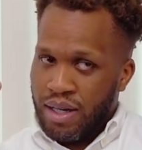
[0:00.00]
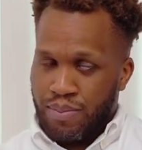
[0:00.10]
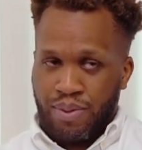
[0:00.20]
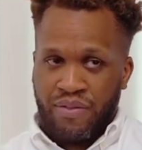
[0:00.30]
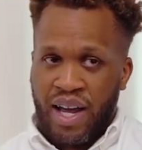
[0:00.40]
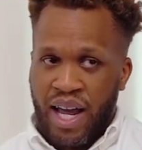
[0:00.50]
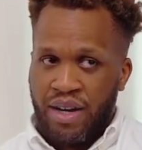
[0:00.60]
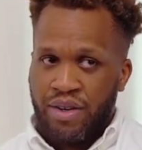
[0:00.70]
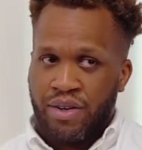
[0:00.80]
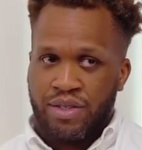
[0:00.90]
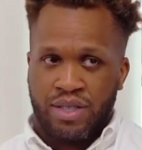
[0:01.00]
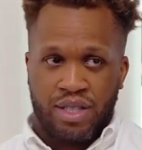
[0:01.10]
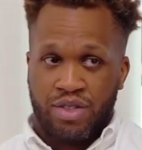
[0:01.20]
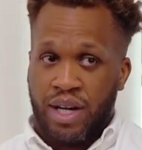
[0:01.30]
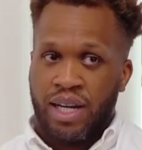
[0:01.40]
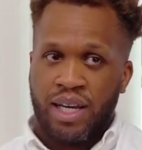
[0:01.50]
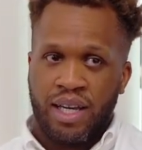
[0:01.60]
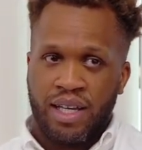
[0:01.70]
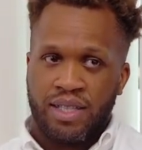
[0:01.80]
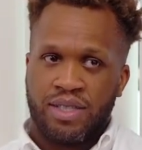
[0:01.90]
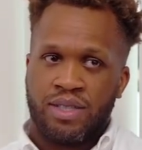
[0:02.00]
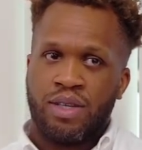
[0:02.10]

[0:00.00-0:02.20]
providers and trainees,